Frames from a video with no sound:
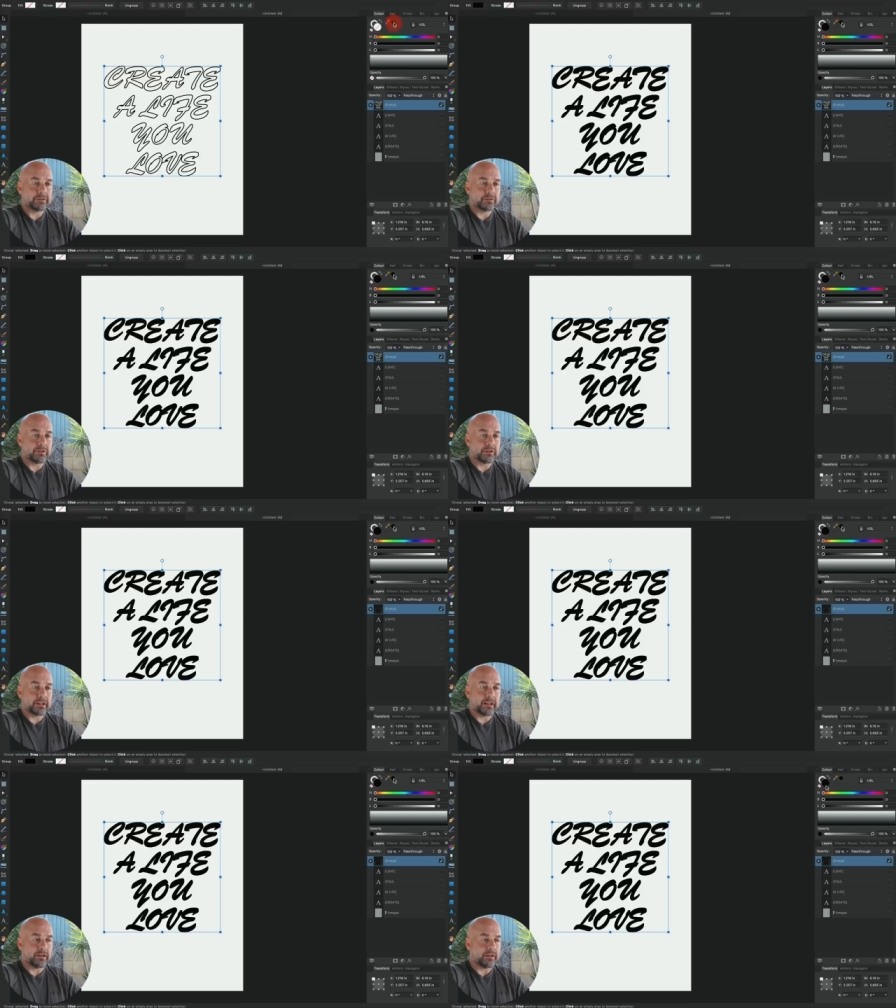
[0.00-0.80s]
So I'm just going to
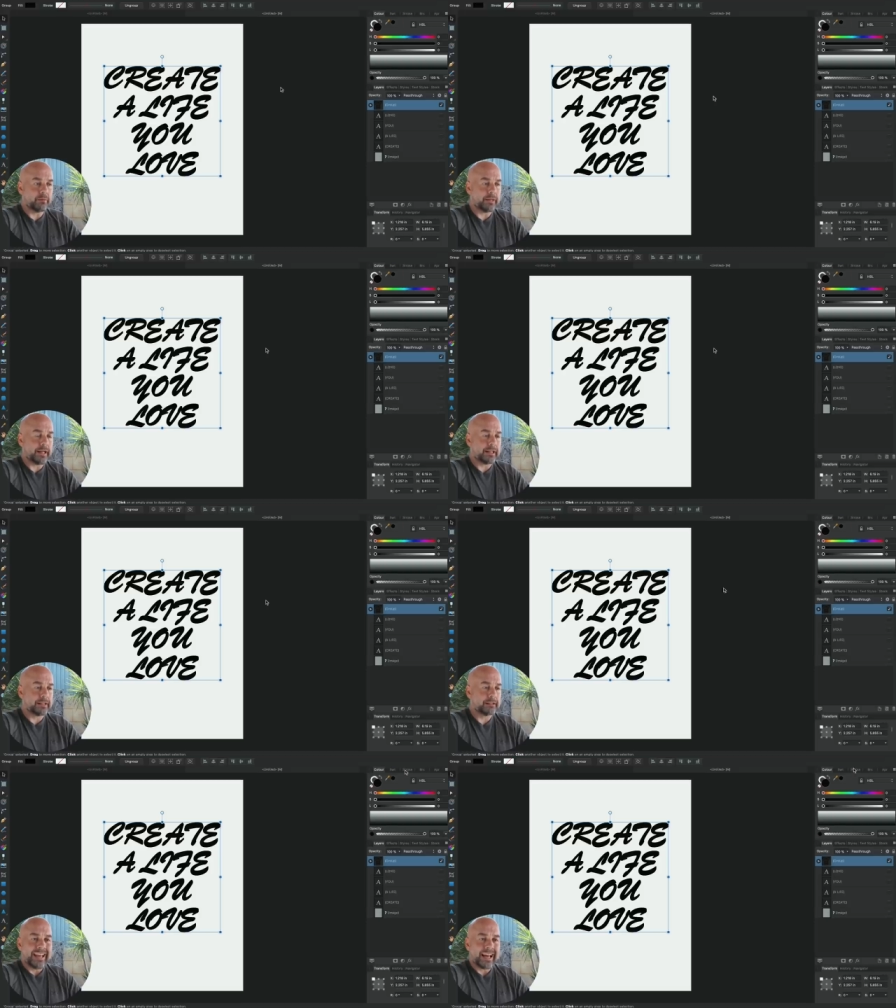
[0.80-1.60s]
click on the
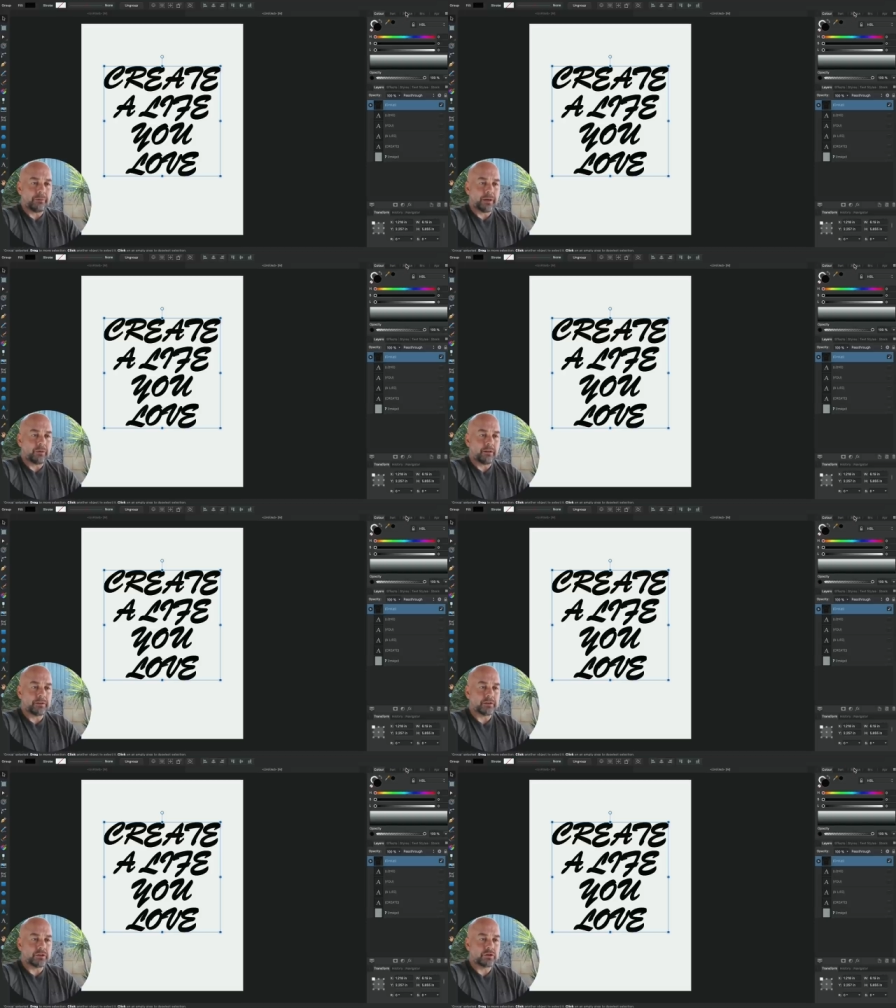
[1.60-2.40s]
black. Now we go over
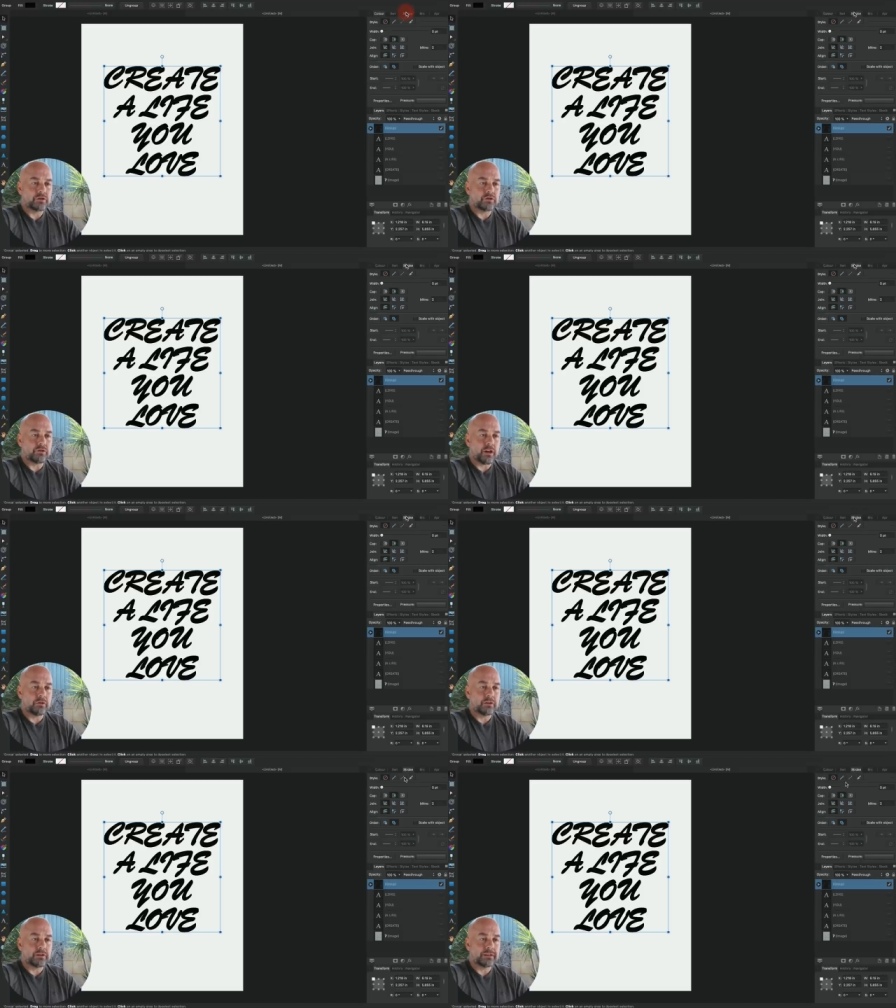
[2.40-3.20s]
to the
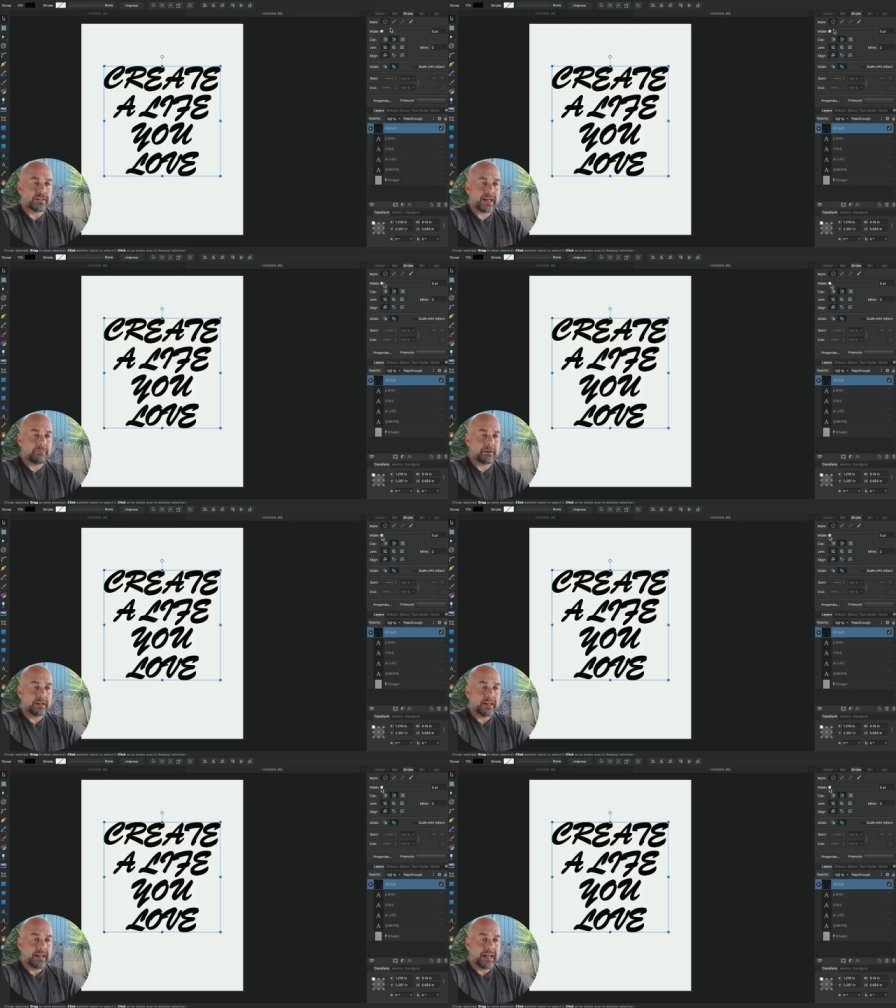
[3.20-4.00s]
stroke tab
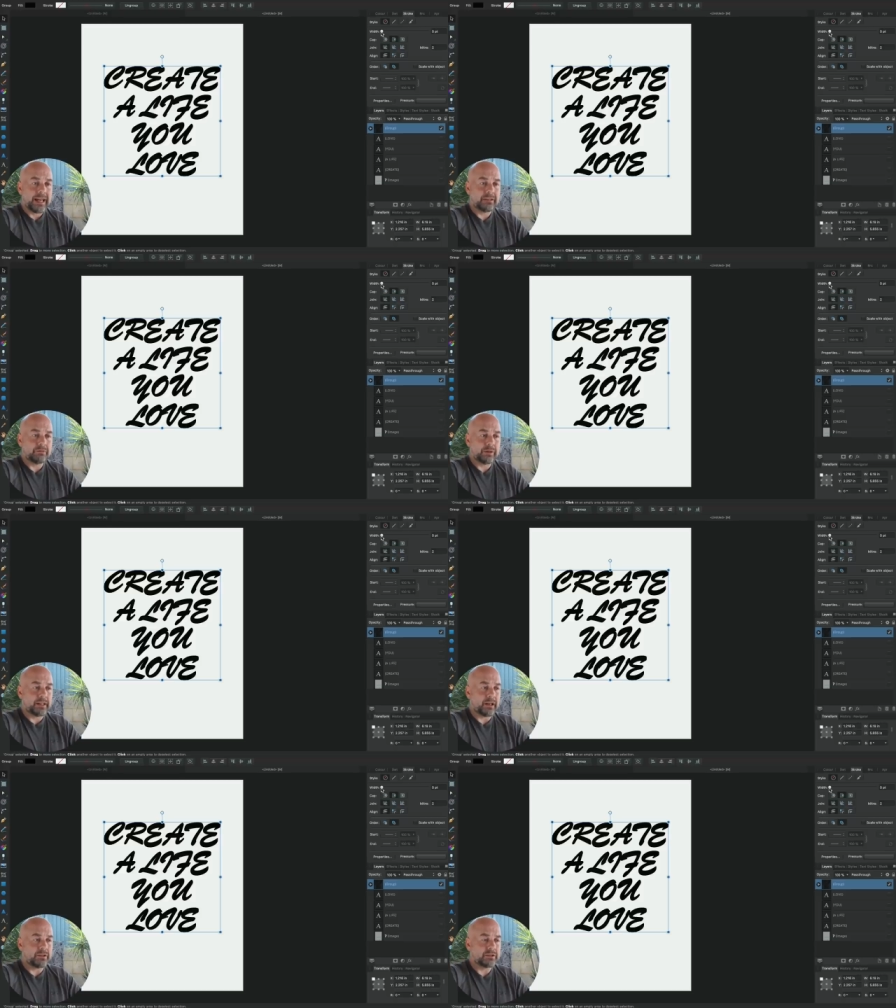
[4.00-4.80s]
and we're
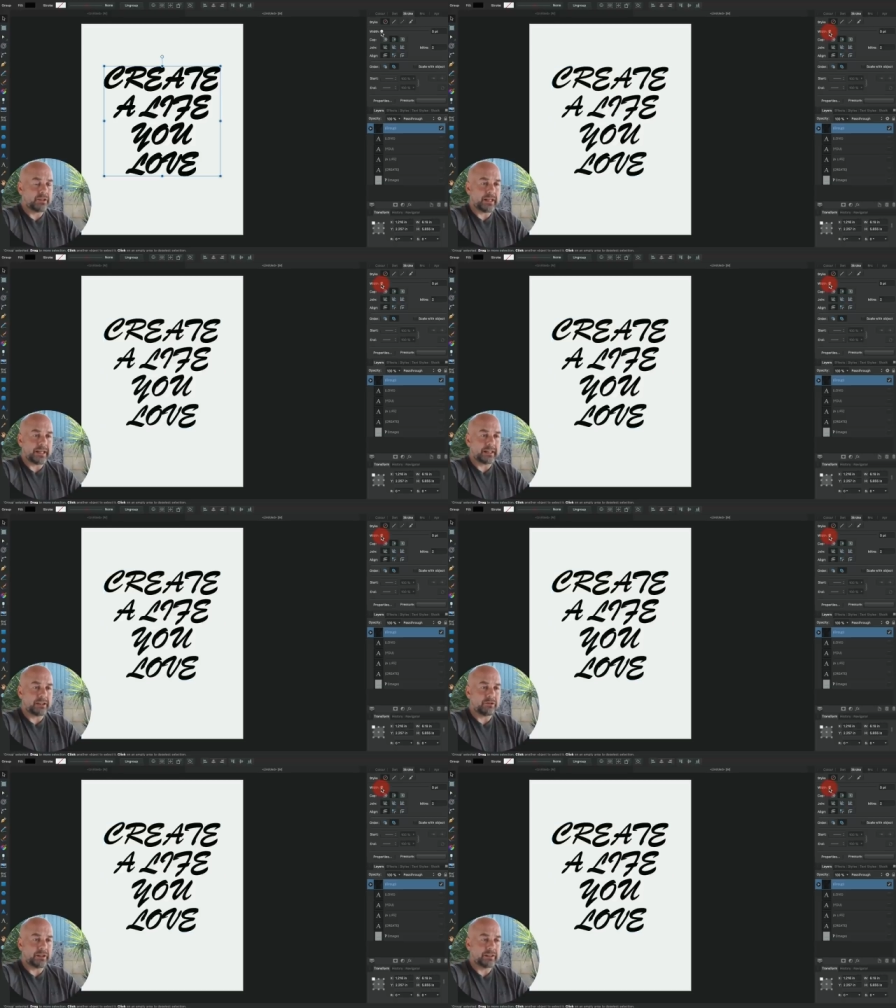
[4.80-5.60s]
going to
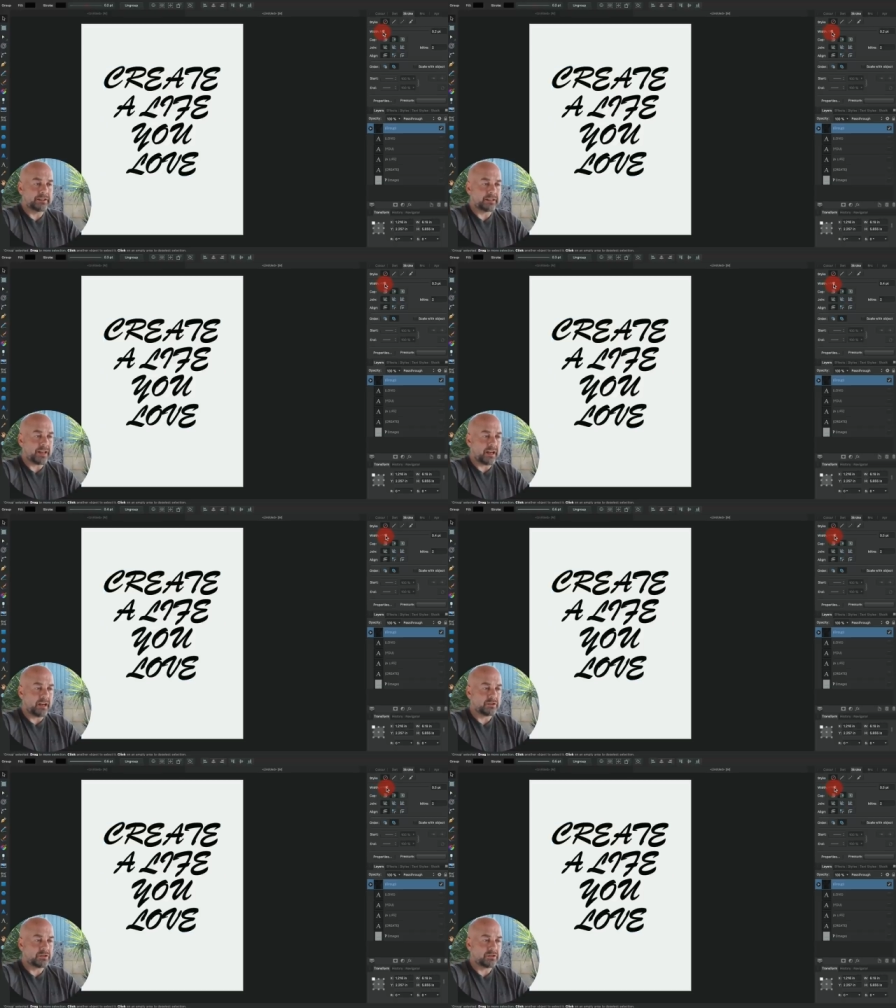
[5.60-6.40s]
increase
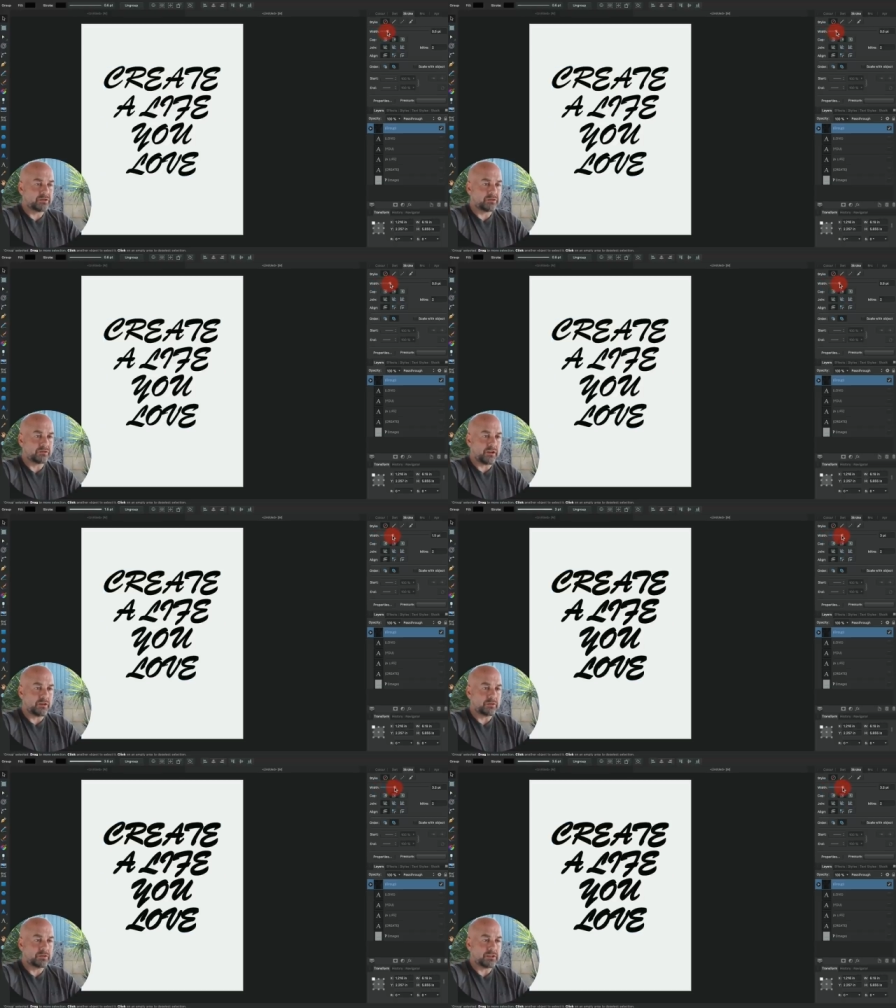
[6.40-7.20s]
our
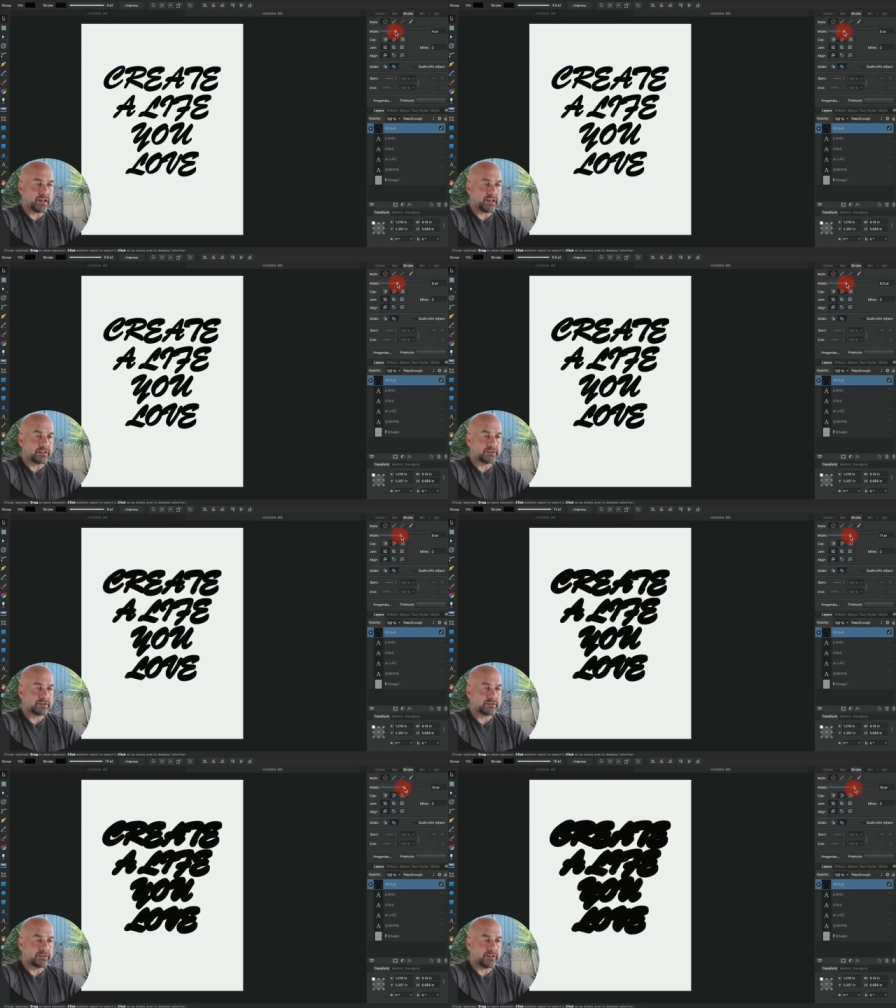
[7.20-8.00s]
stroke size.